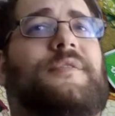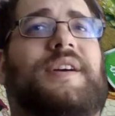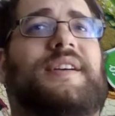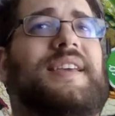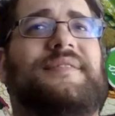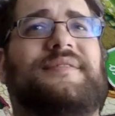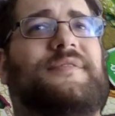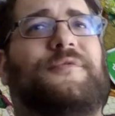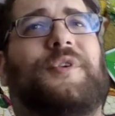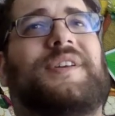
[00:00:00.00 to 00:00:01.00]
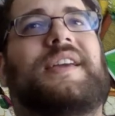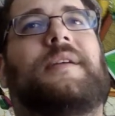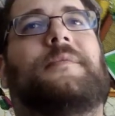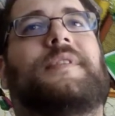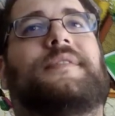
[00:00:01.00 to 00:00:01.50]
But even for the
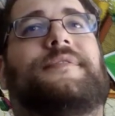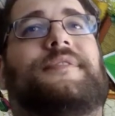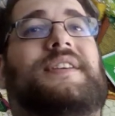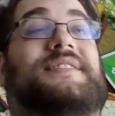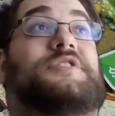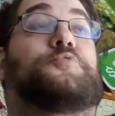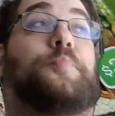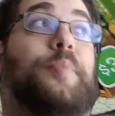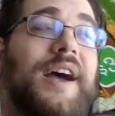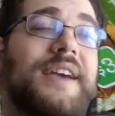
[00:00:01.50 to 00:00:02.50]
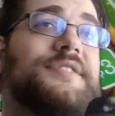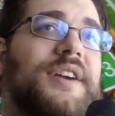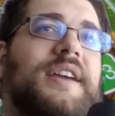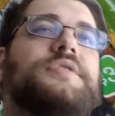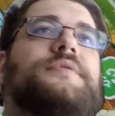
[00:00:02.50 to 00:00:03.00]
game with this price
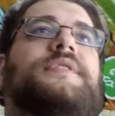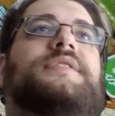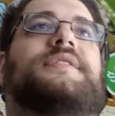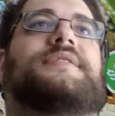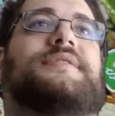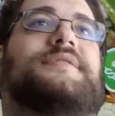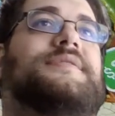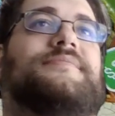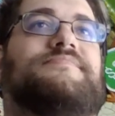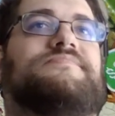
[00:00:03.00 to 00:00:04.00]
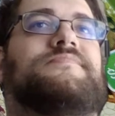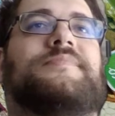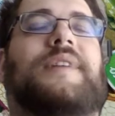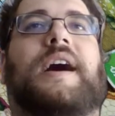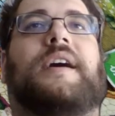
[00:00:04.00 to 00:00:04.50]
range, with this,
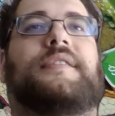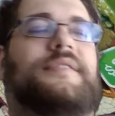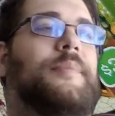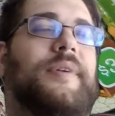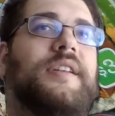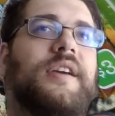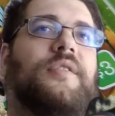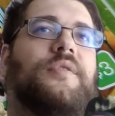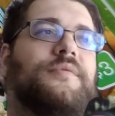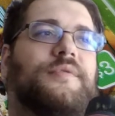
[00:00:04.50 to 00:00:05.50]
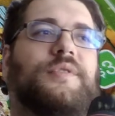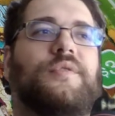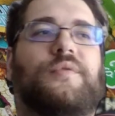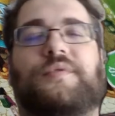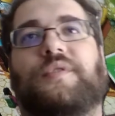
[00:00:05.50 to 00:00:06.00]
depending on,
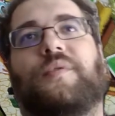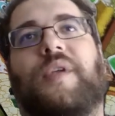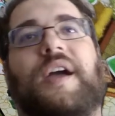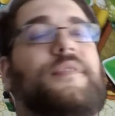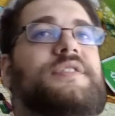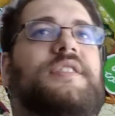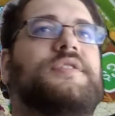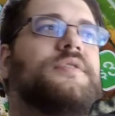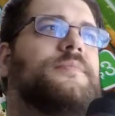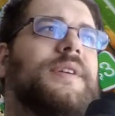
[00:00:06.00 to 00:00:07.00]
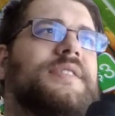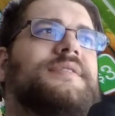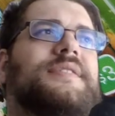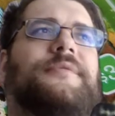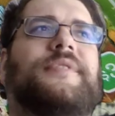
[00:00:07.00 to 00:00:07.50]
your language edition, but
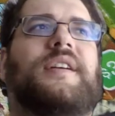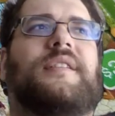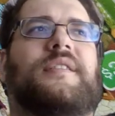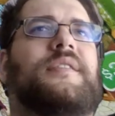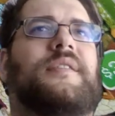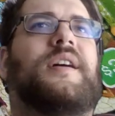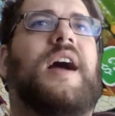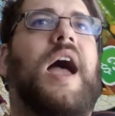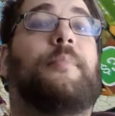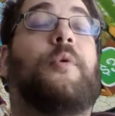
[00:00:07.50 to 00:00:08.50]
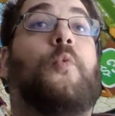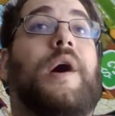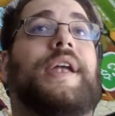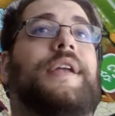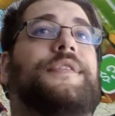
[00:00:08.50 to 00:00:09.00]
something above
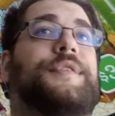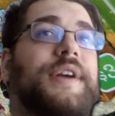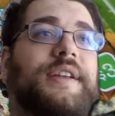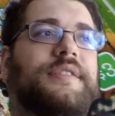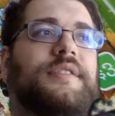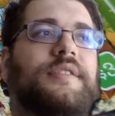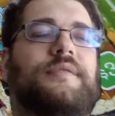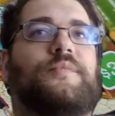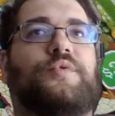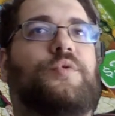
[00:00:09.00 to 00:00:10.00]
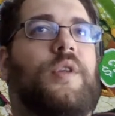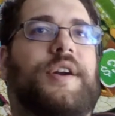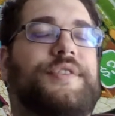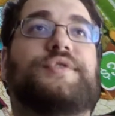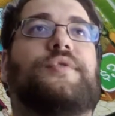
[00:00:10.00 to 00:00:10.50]
$100,
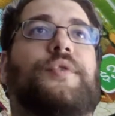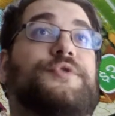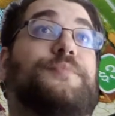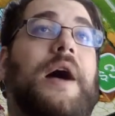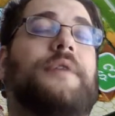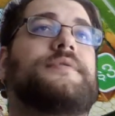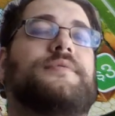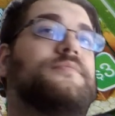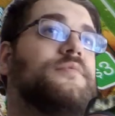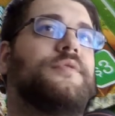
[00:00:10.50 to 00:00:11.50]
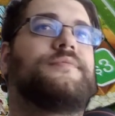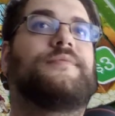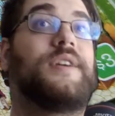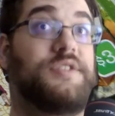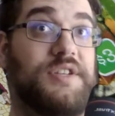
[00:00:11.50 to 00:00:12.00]
euros, pounds, not
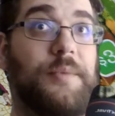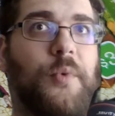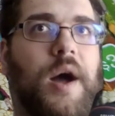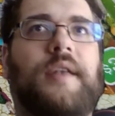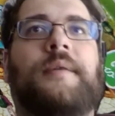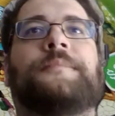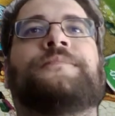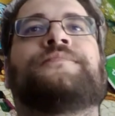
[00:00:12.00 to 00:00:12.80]
a cheap one,